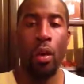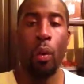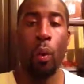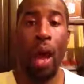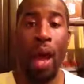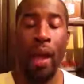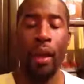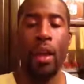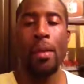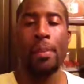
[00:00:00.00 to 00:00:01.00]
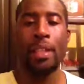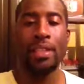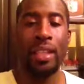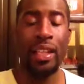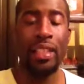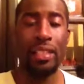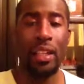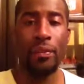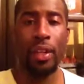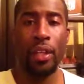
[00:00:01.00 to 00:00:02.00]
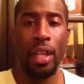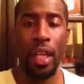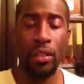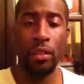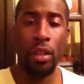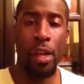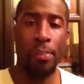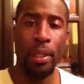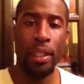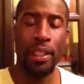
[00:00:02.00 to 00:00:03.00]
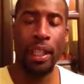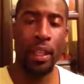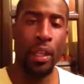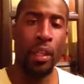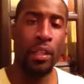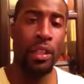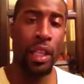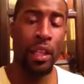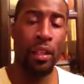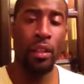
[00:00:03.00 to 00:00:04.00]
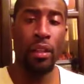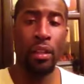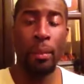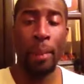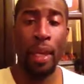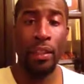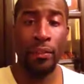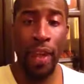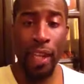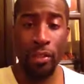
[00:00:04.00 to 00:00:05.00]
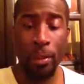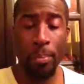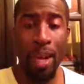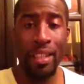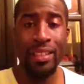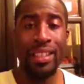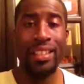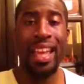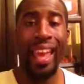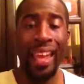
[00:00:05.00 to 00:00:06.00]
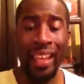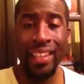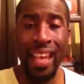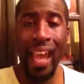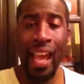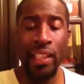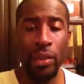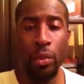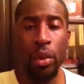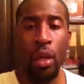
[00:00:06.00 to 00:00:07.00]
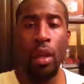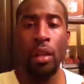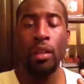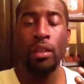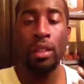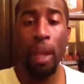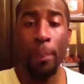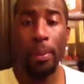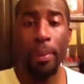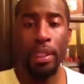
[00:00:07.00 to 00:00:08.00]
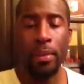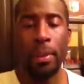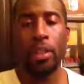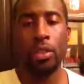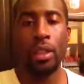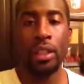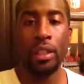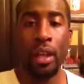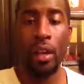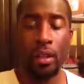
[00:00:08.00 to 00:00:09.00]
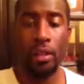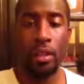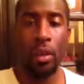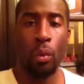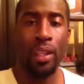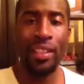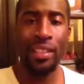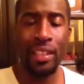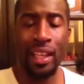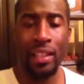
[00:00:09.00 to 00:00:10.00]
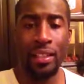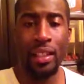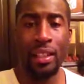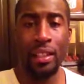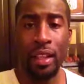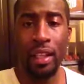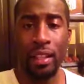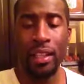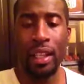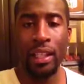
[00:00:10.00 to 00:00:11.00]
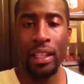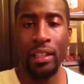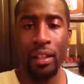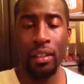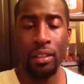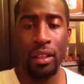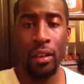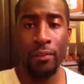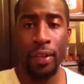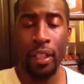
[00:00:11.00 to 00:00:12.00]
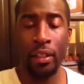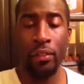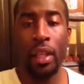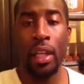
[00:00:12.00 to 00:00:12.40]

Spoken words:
Why? Because the NSF International Company, they check the manufacturing process and the actual supplement to make sure it does what it says it does and it's effective.